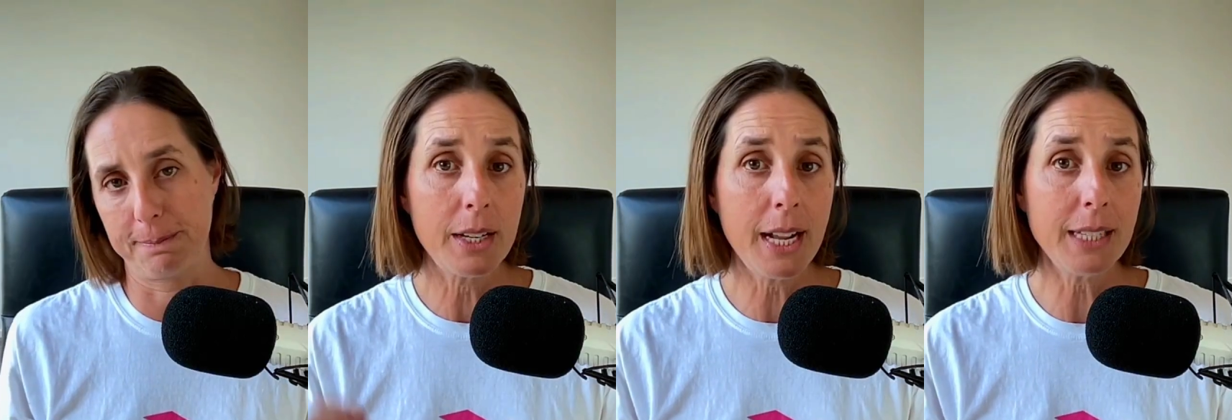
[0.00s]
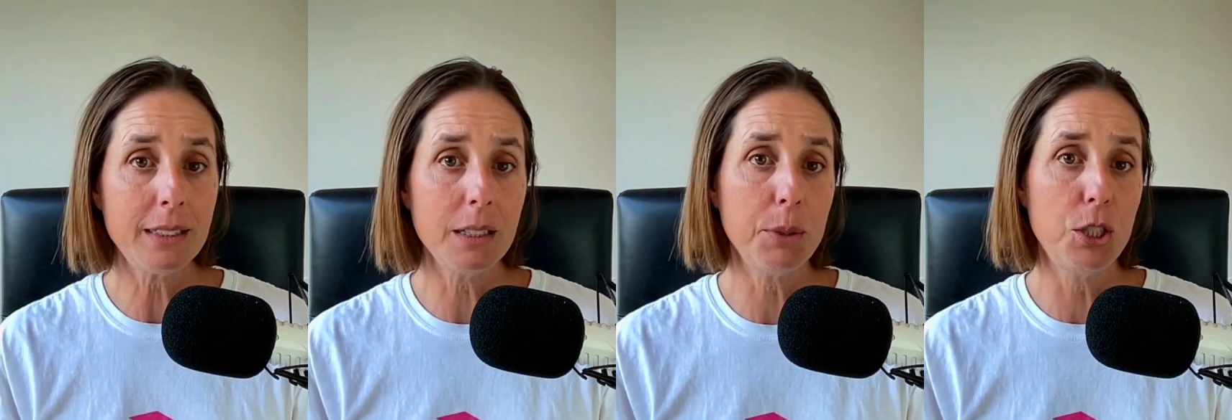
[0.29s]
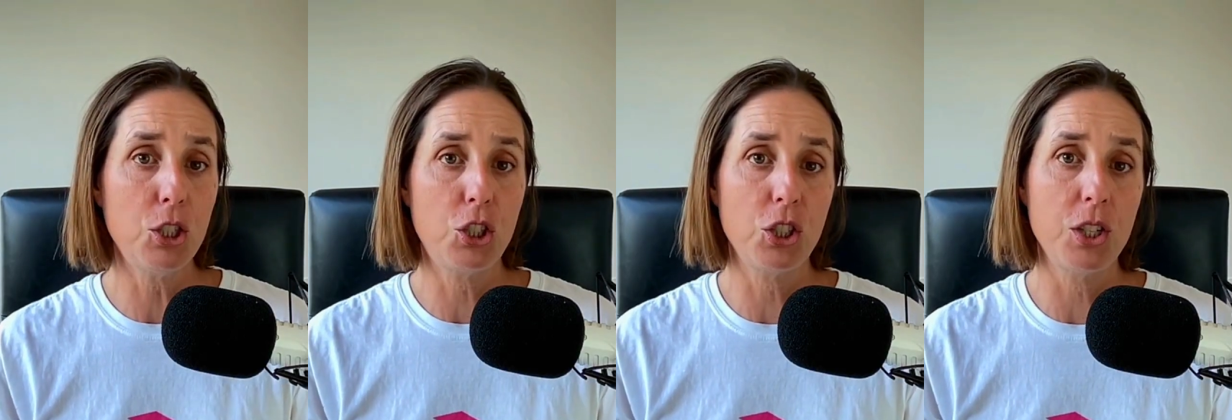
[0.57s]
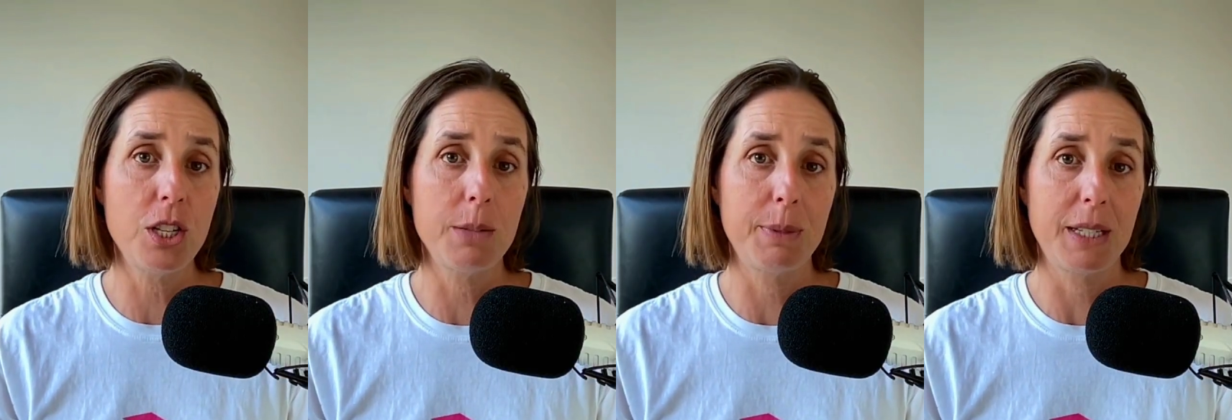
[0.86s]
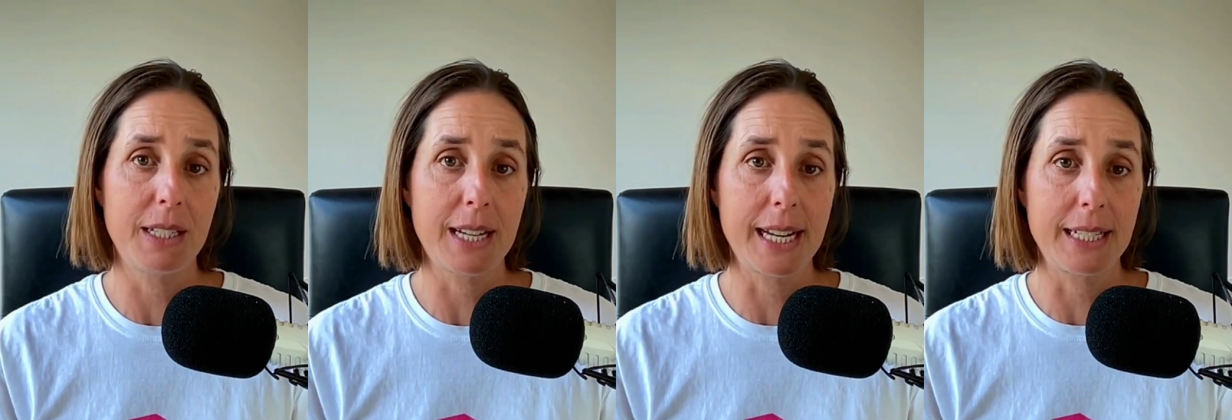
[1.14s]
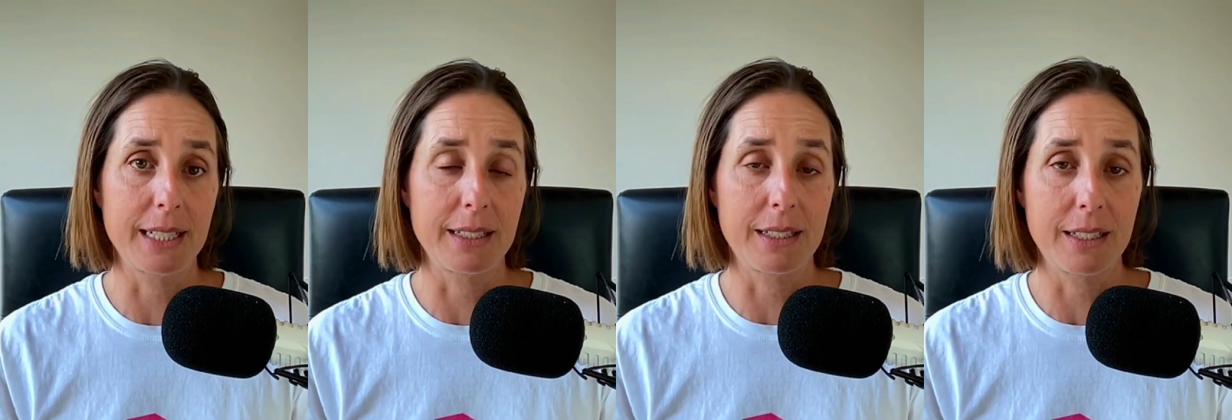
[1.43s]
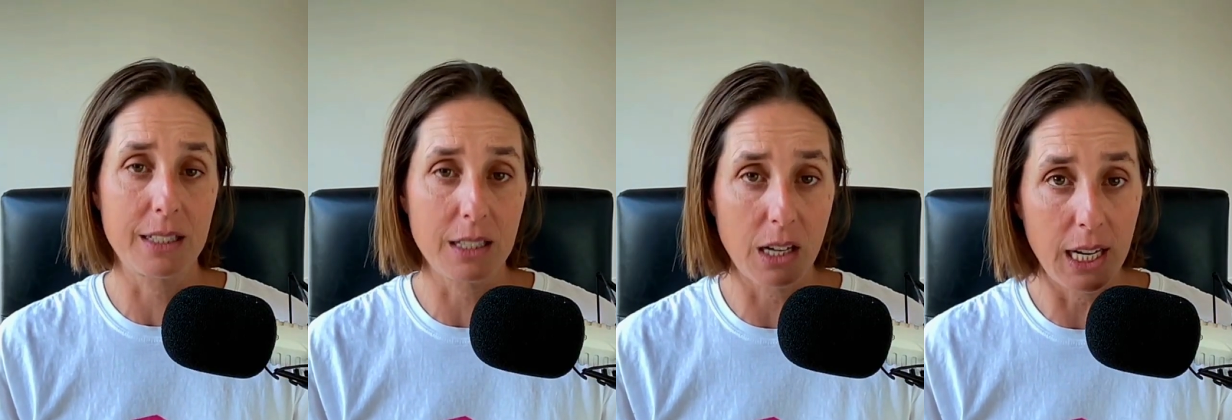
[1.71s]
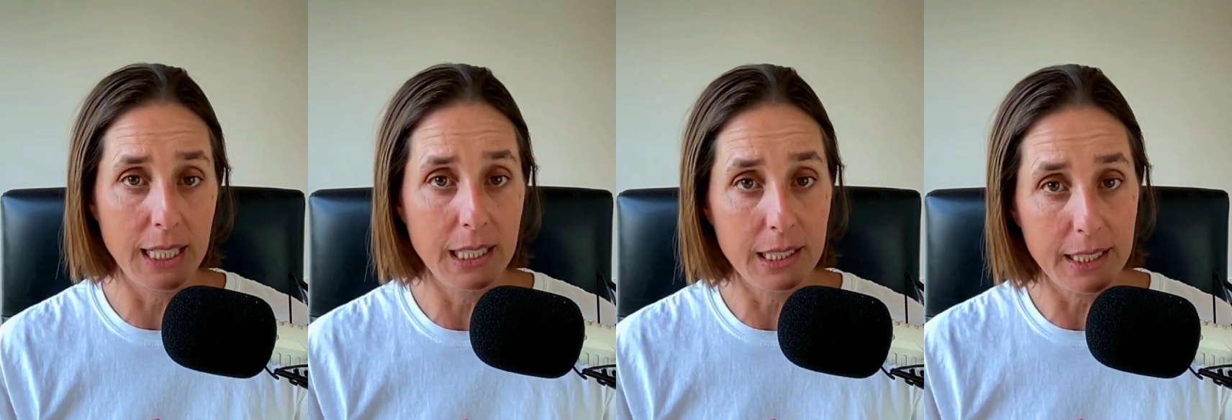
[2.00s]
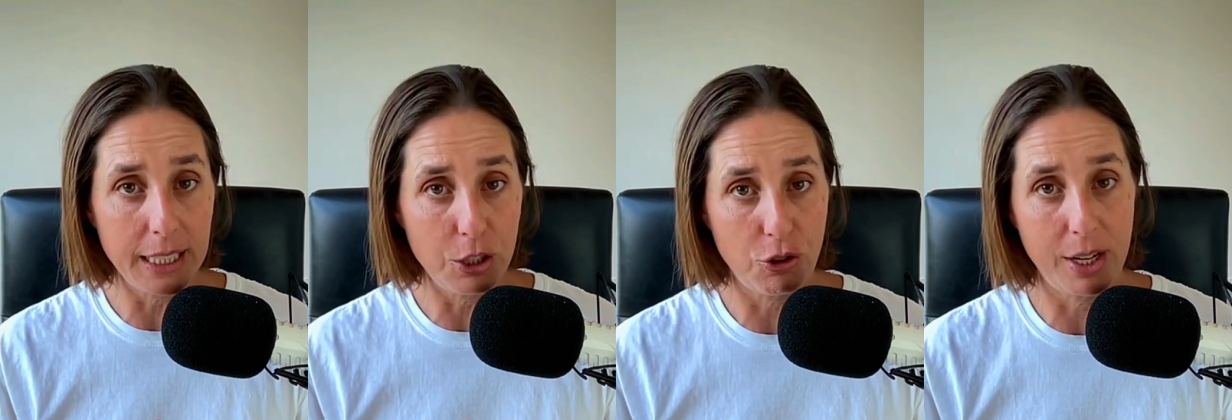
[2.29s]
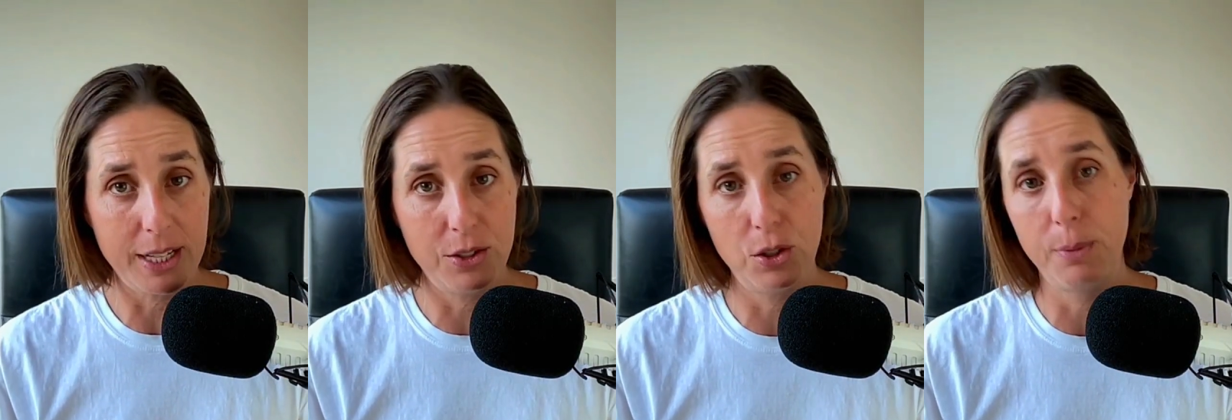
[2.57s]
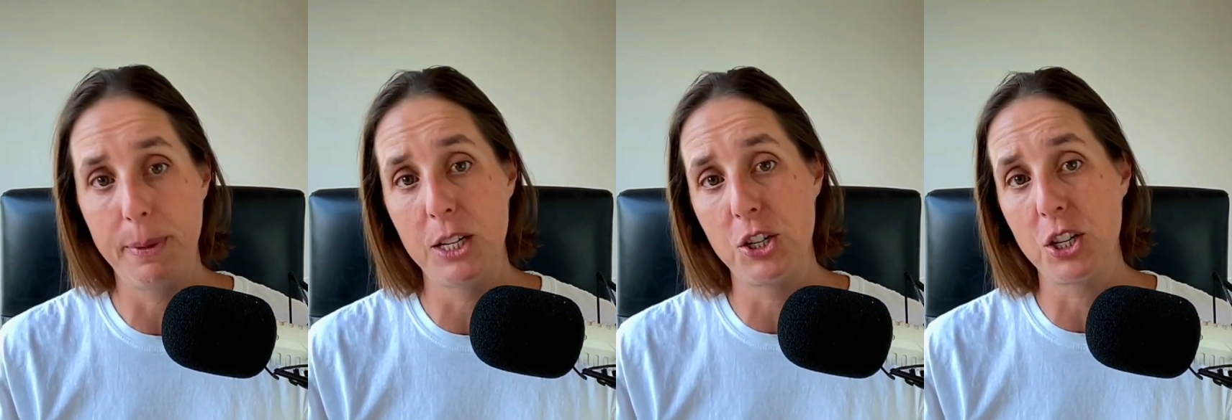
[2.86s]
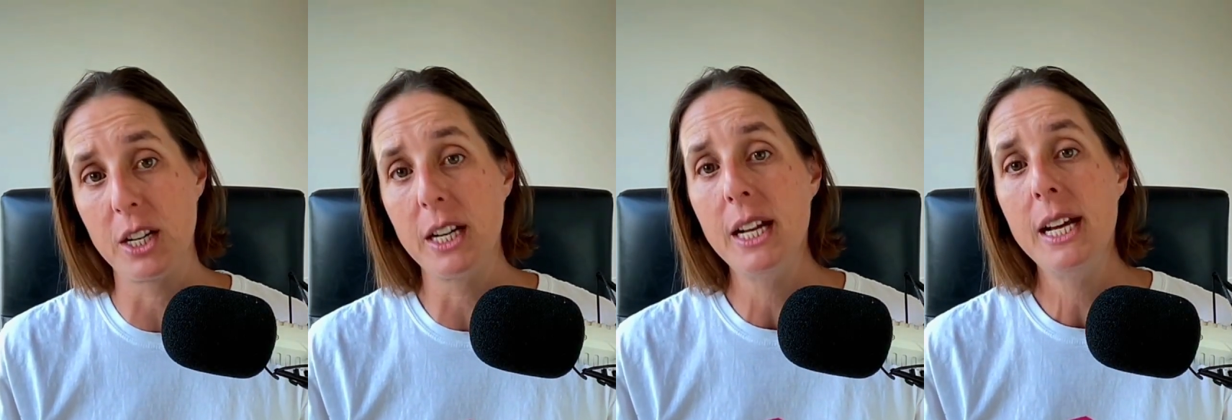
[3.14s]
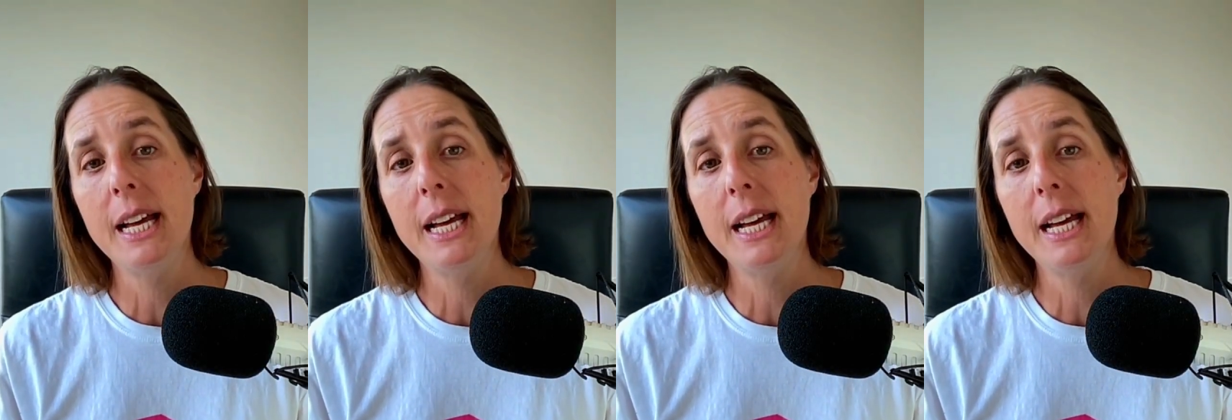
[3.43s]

Next, I'm going to show you the mistake that silently drains your budget,